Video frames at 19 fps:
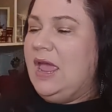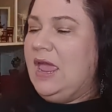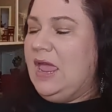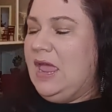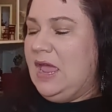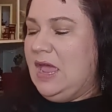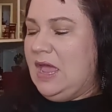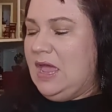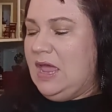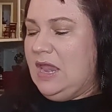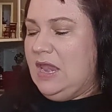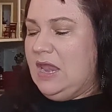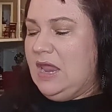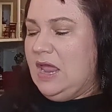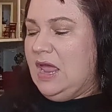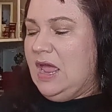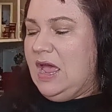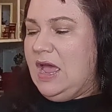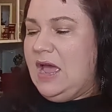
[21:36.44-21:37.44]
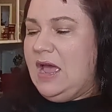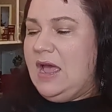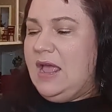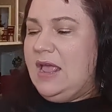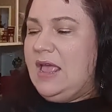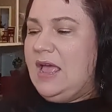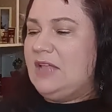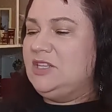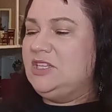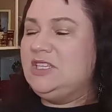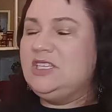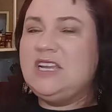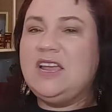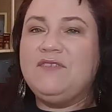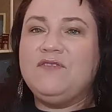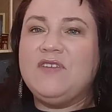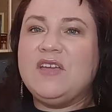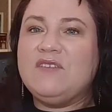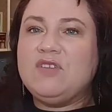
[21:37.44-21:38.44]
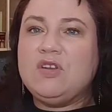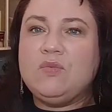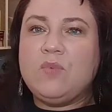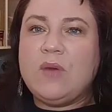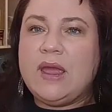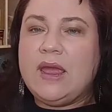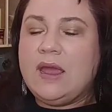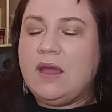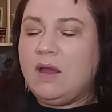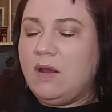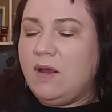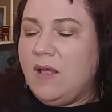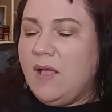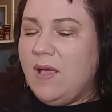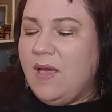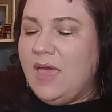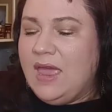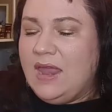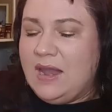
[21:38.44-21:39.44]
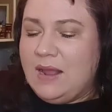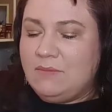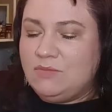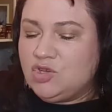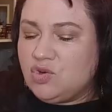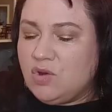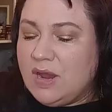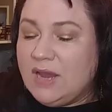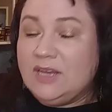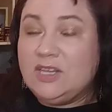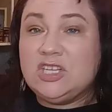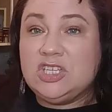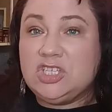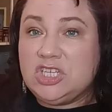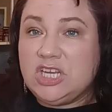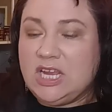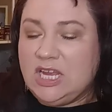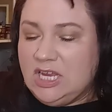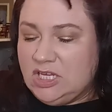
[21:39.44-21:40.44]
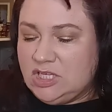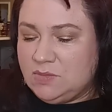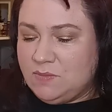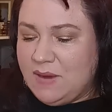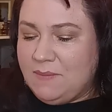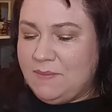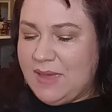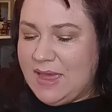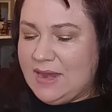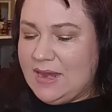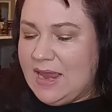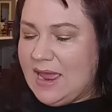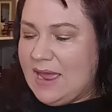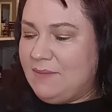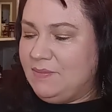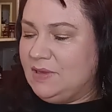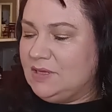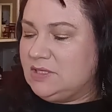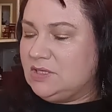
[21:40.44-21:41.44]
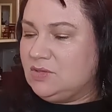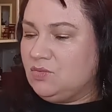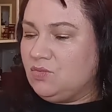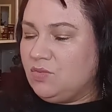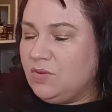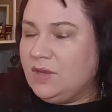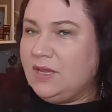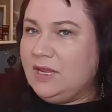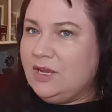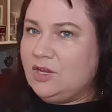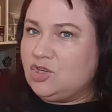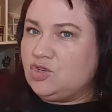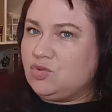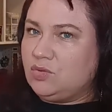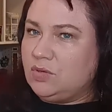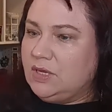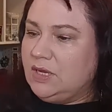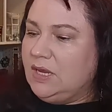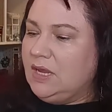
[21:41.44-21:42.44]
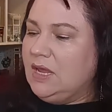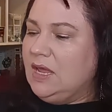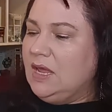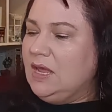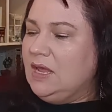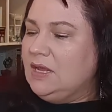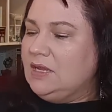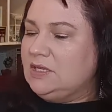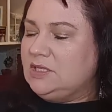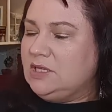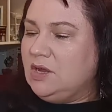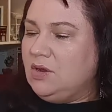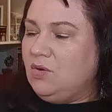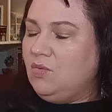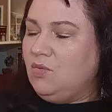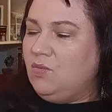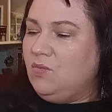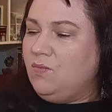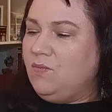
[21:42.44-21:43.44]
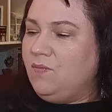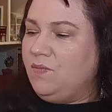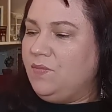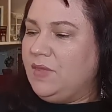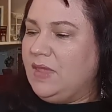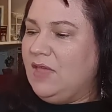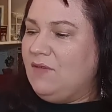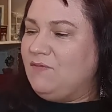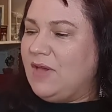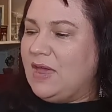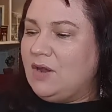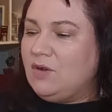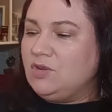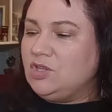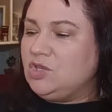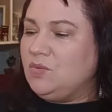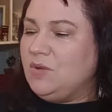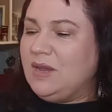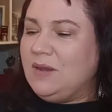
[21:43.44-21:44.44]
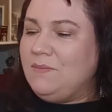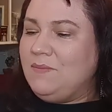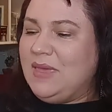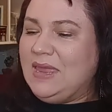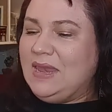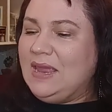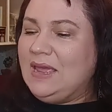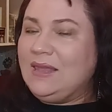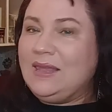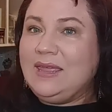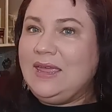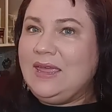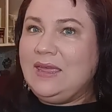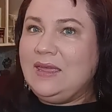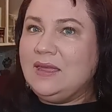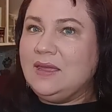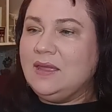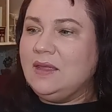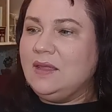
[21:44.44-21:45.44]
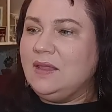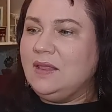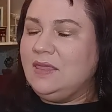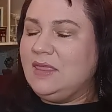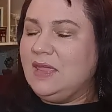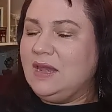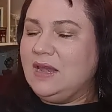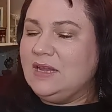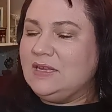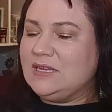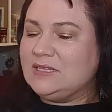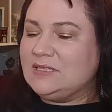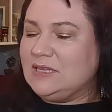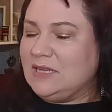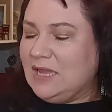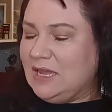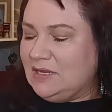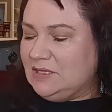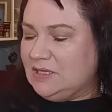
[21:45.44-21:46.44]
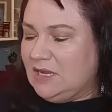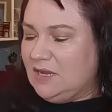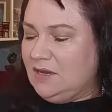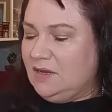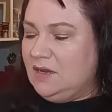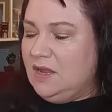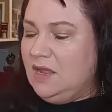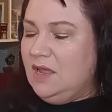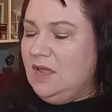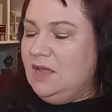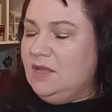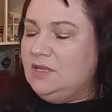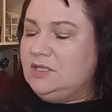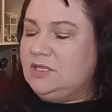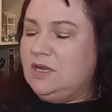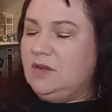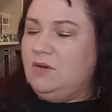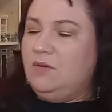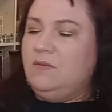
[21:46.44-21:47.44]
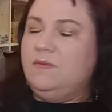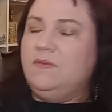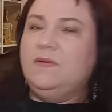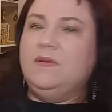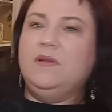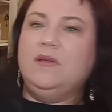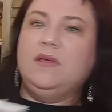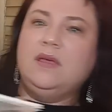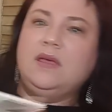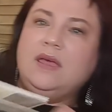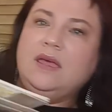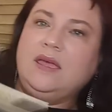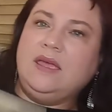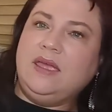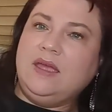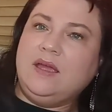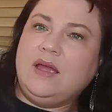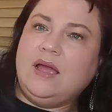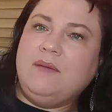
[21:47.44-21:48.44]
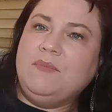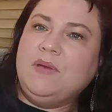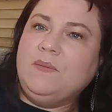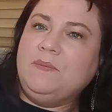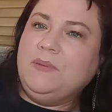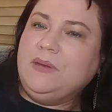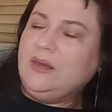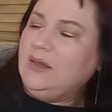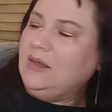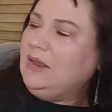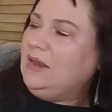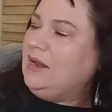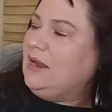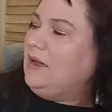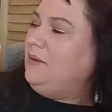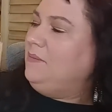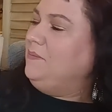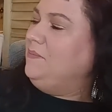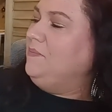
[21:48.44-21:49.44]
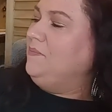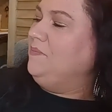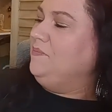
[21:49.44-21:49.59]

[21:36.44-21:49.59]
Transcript: and I got stuff everywhere and I'm trying to change my bad habits, really and truly. So if I don't do it immediately, then it doesn't get done. So here, I'm opening it up